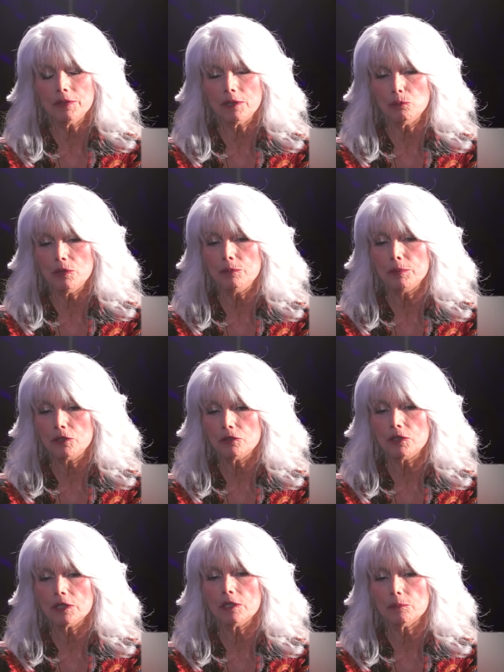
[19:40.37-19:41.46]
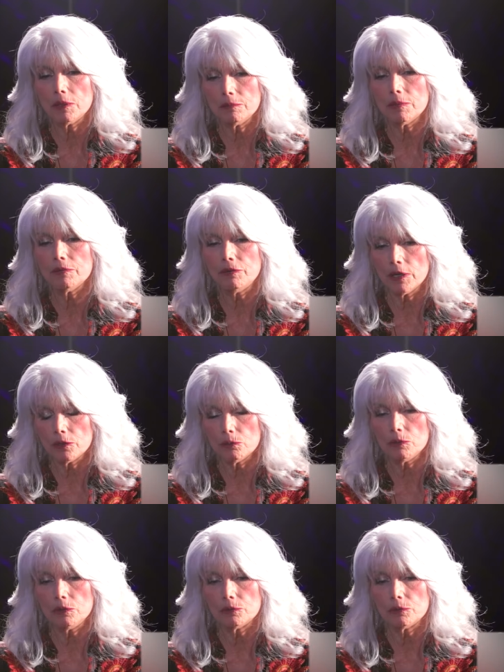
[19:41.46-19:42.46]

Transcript: the top 20 on the pop albums chart,